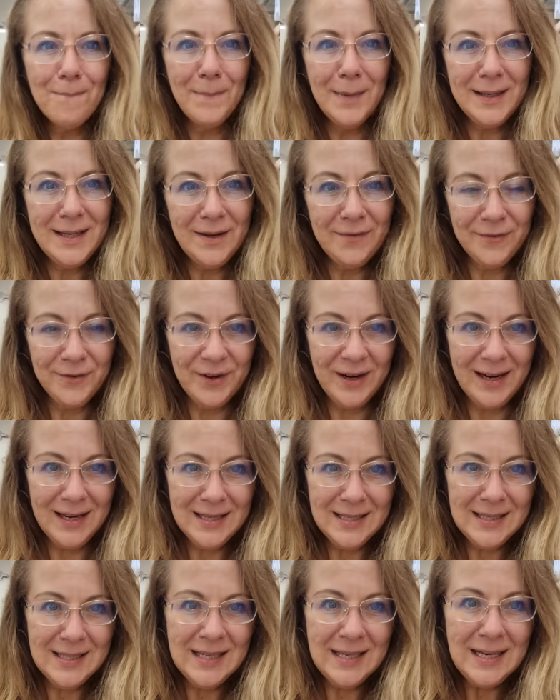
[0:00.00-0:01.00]
My dear
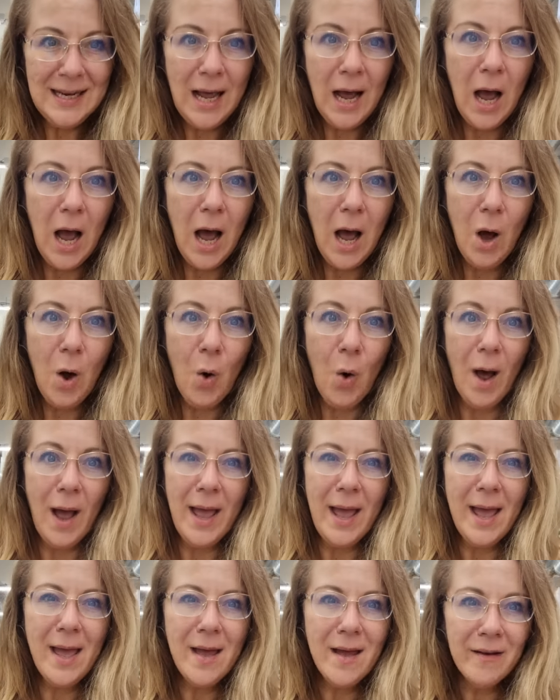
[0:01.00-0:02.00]
friends, now I
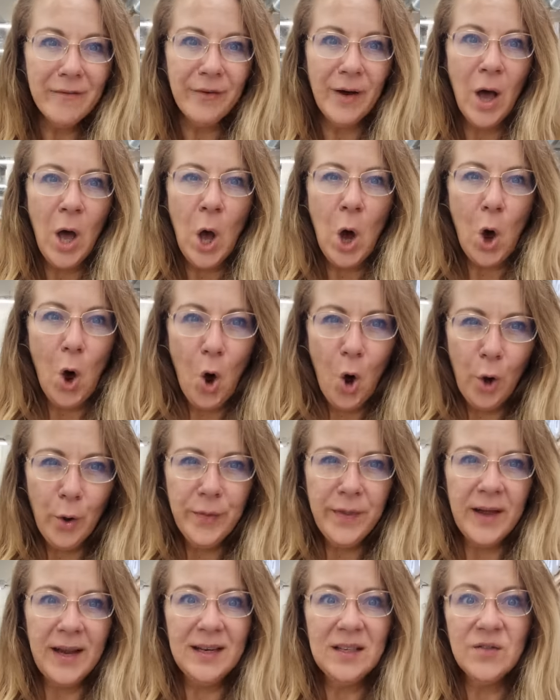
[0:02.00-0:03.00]
have
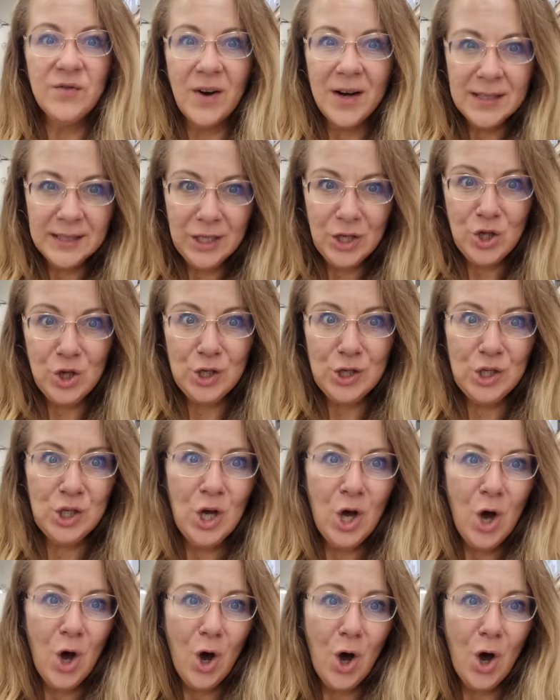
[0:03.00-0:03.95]
all the advantages